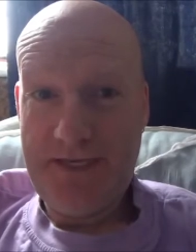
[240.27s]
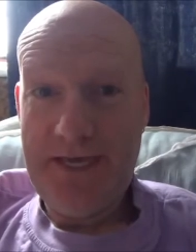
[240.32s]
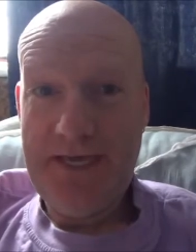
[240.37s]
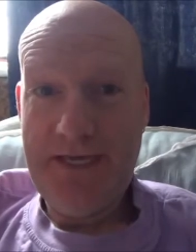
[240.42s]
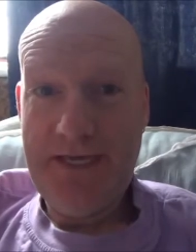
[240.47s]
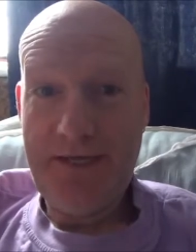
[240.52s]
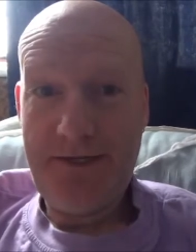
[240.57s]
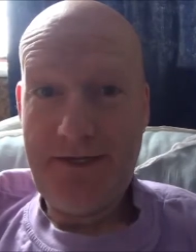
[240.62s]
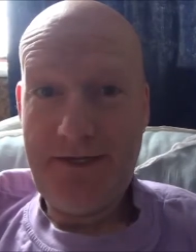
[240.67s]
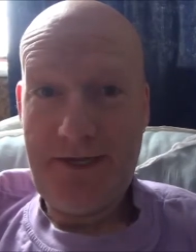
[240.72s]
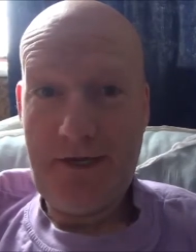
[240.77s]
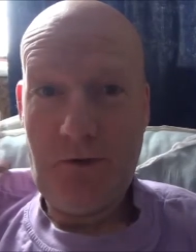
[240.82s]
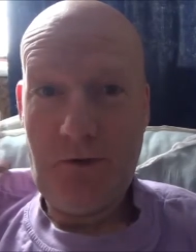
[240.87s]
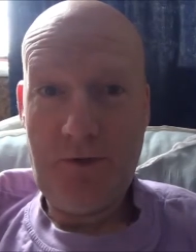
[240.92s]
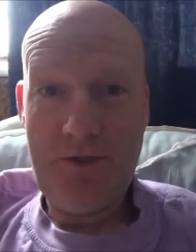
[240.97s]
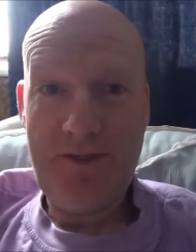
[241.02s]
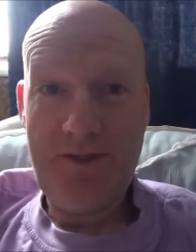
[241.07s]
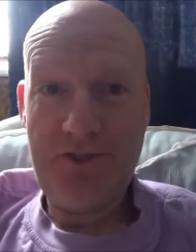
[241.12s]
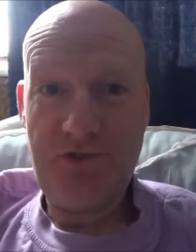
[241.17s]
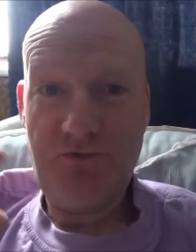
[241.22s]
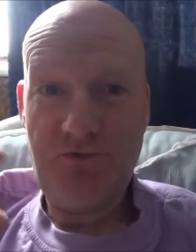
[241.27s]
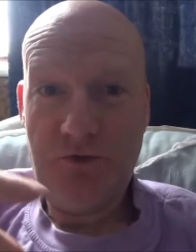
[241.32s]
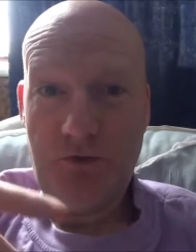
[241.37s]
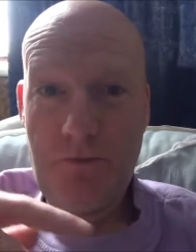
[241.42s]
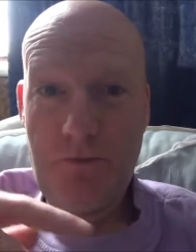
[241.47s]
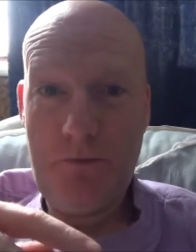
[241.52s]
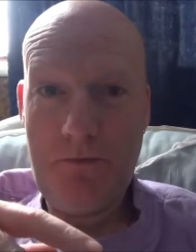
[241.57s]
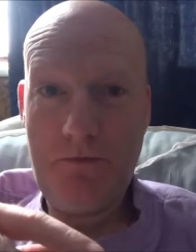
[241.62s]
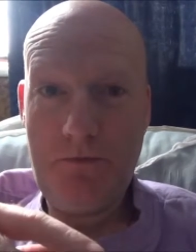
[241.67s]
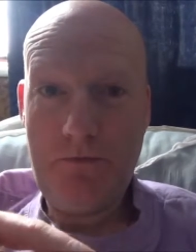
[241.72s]
here now in this
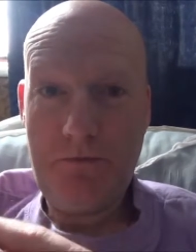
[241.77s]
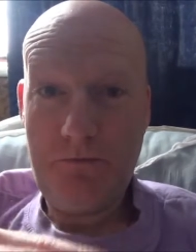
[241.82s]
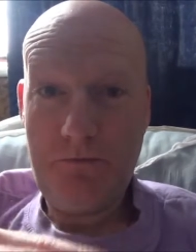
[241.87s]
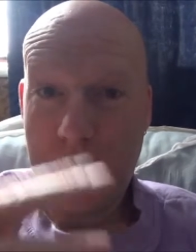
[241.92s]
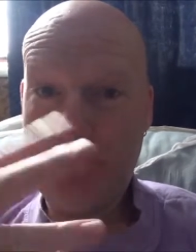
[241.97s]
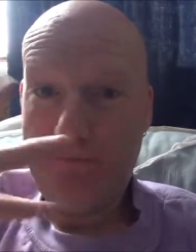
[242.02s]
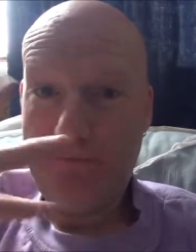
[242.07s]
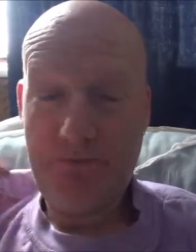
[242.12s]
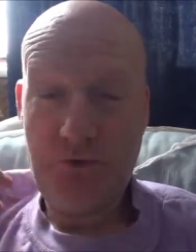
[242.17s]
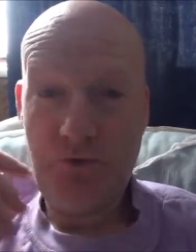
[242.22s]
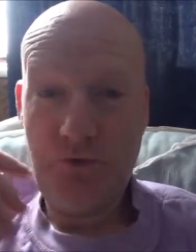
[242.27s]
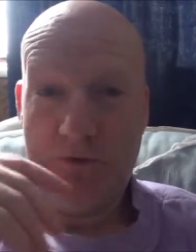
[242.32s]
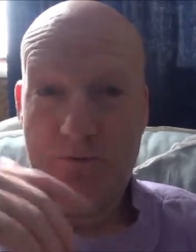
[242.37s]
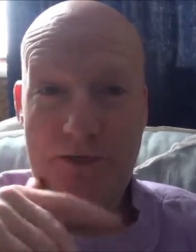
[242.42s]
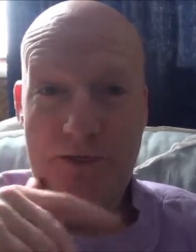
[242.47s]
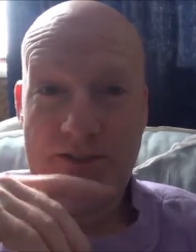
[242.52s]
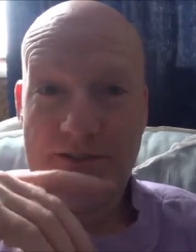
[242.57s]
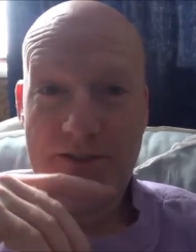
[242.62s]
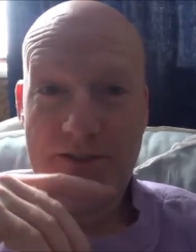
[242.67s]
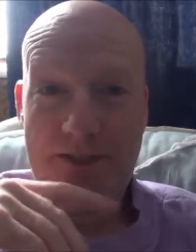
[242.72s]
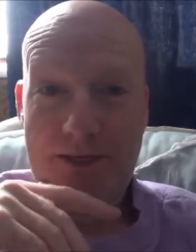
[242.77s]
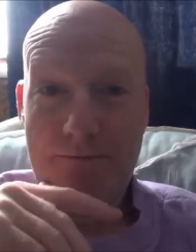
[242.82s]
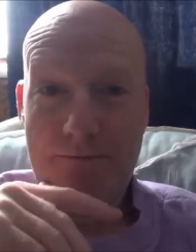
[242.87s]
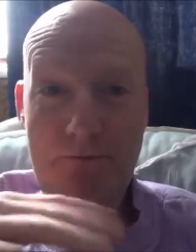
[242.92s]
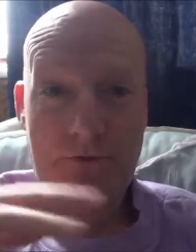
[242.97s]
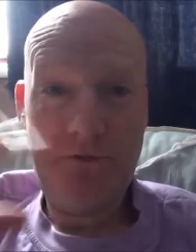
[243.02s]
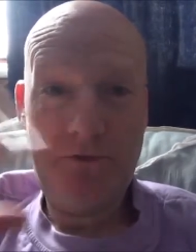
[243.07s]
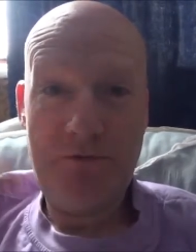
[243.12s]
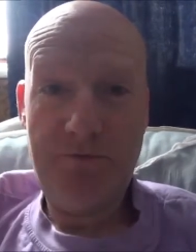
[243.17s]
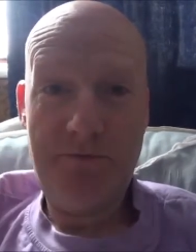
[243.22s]
room, doing a piece to
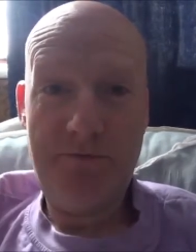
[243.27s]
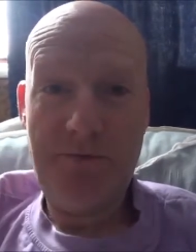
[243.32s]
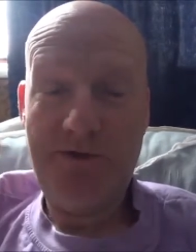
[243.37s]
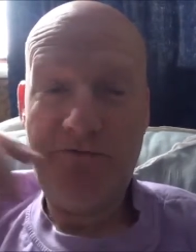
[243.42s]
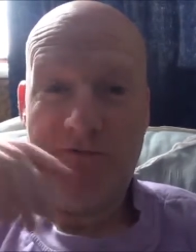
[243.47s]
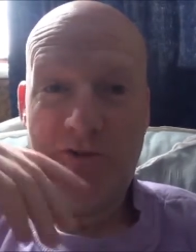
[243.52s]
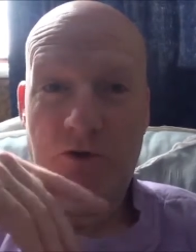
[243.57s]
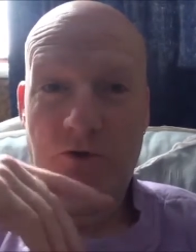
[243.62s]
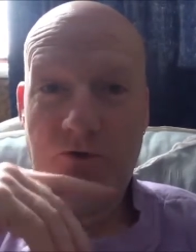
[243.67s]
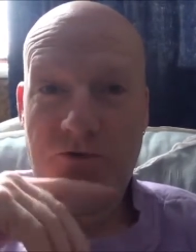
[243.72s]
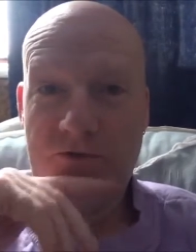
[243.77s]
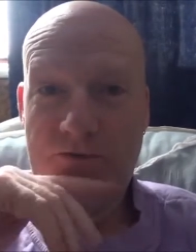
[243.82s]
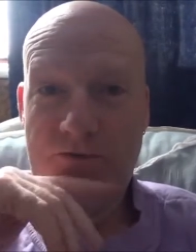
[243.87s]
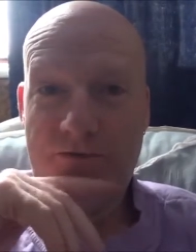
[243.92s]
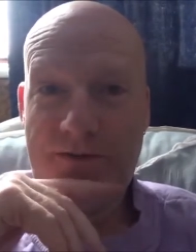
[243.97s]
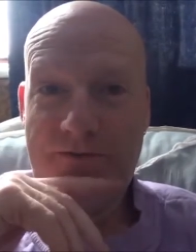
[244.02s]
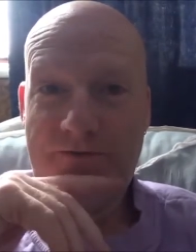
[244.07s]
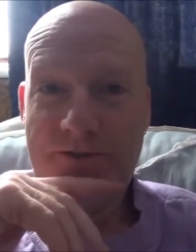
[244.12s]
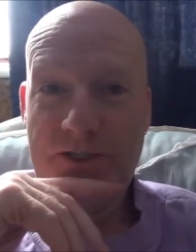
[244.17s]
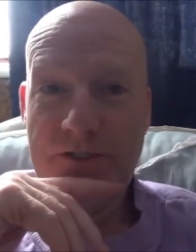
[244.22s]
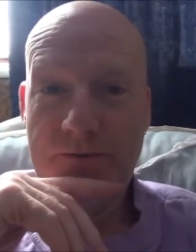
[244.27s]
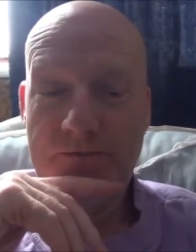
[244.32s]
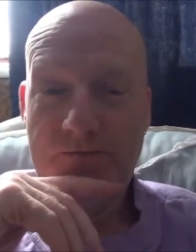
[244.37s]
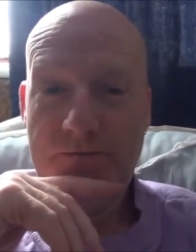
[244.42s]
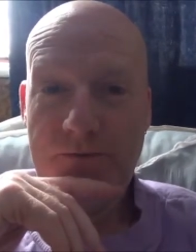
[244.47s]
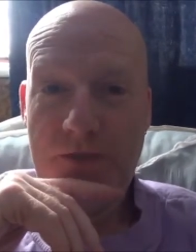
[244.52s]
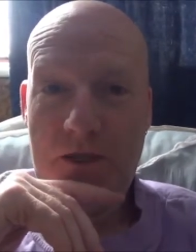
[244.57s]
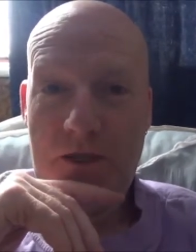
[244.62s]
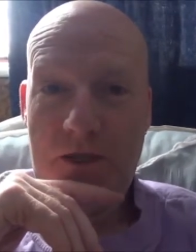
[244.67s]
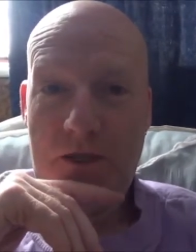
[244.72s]
camera with my vlogs or whatever,
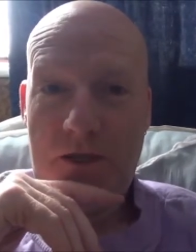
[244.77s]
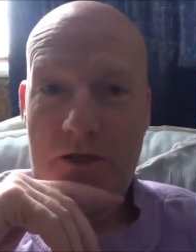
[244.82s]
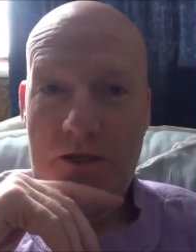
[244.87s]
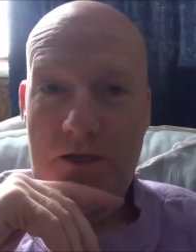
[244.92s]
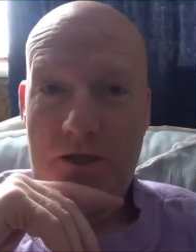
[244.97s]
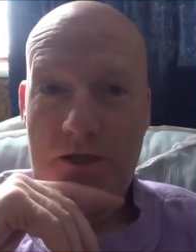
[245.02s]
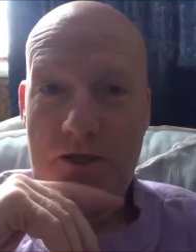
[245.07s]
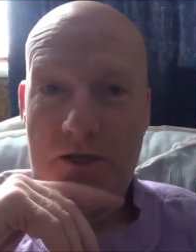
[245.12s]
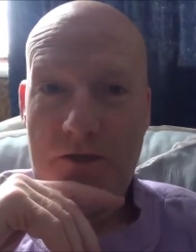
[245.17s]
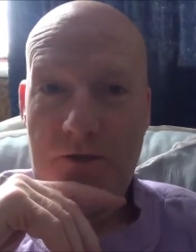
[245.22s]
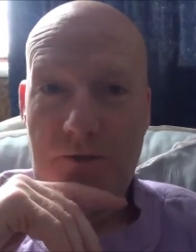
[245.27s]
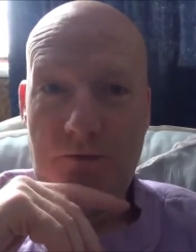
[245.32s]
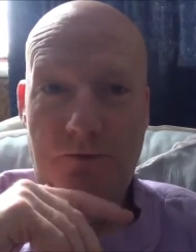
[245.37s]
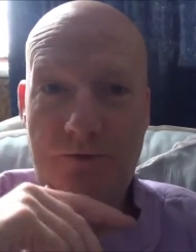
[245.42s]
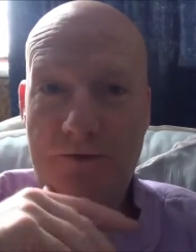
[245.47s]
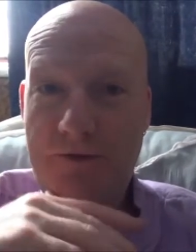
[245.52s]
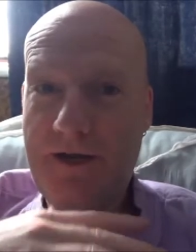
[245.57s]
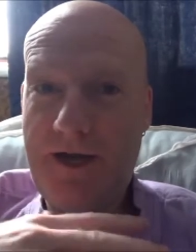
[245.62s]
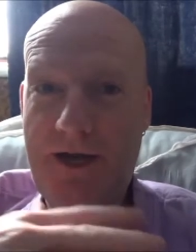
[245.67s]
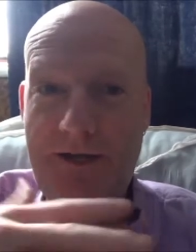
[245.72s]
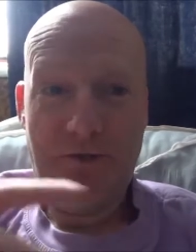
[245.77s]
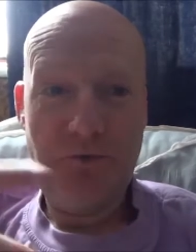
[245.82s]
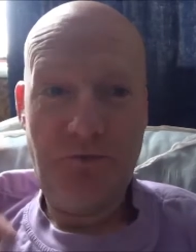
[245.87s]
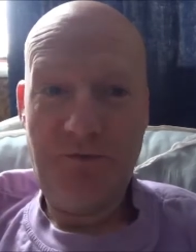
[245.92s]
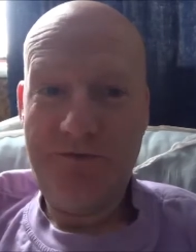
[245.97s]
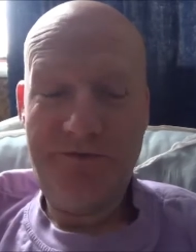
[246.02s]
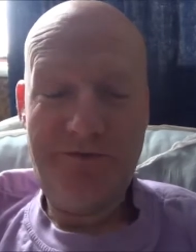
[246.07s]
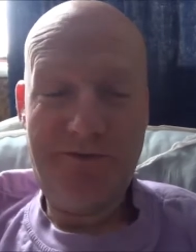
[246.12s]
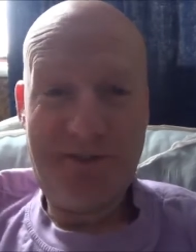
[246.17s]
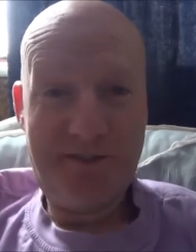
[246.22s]
you know, I
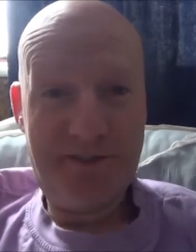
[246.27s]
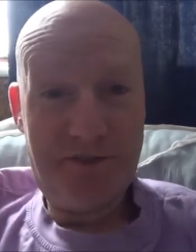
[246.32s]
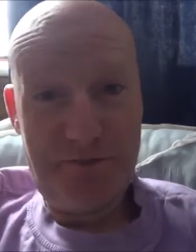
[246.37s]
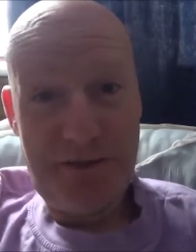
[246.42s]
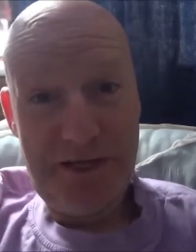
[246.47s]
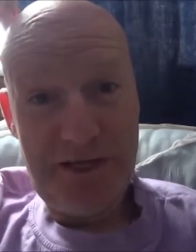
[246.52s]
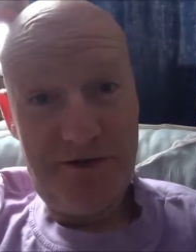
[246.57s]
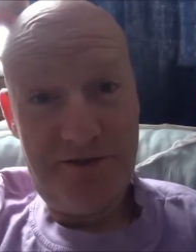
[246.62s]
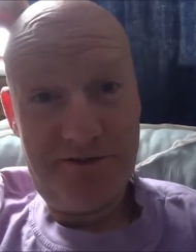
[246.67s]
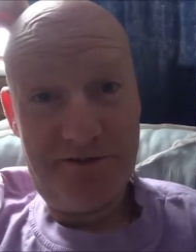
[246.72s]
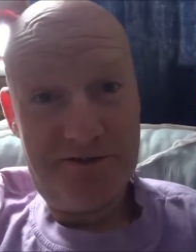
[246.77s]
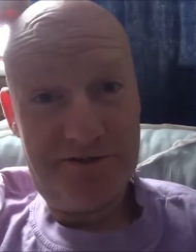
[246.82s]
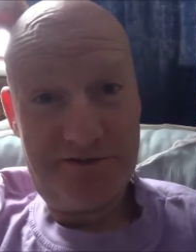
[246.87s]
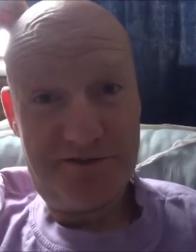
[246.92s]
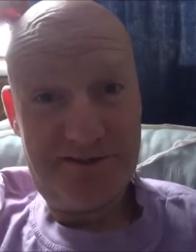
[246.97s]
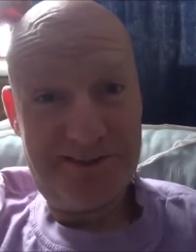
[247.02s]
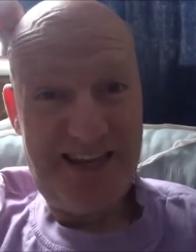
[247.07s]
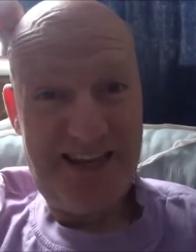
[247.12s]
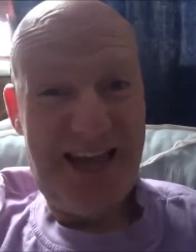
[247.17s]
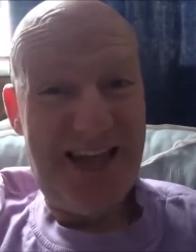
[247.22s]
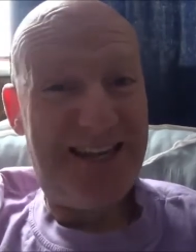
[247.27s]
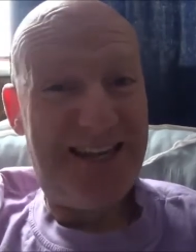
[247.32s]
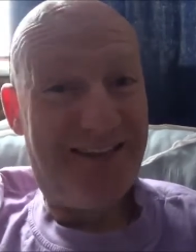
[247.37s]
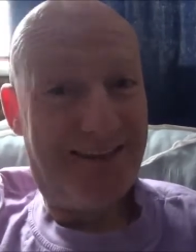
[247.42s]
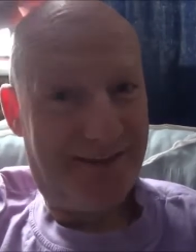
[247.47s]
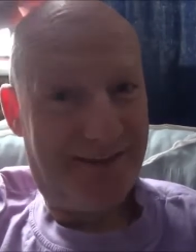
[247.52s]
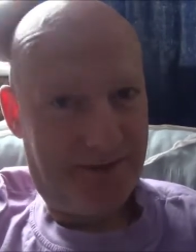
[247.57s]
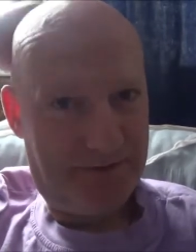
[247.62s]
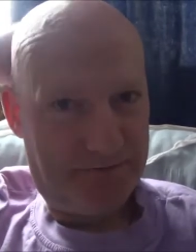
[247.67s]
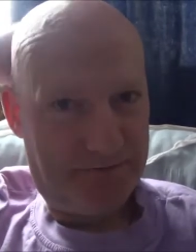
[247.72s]
don't experience
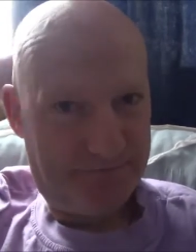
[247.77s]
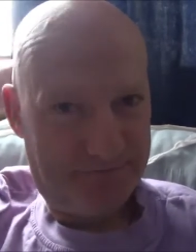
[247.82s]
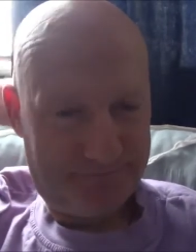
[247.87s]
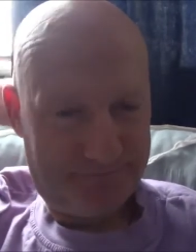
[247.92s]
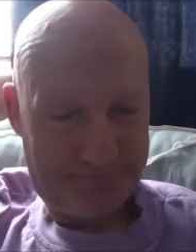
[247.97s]
anything.